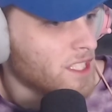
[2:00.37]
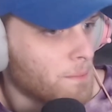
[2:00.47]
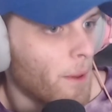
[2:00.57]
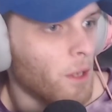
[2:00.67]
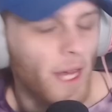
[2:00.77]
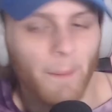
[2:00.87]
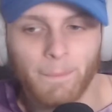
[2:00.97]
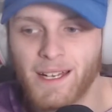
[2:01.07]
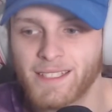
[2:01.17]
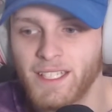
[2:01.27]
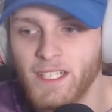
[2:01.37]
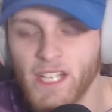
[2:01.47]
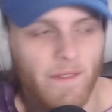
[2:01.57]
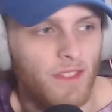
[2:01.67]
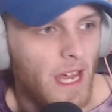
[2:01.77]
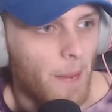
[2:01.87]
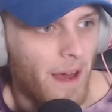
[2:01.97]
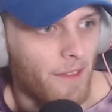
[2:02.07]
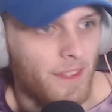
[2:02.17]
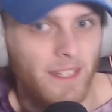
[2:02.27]
pulled up because I didn't even think
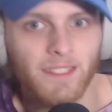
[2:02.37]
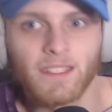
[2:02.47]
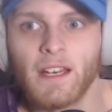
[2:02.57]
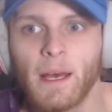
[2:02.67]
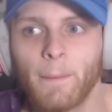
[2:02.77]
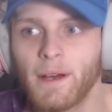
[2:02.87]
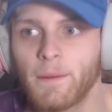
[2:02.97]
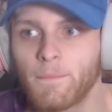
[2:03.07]
about this, but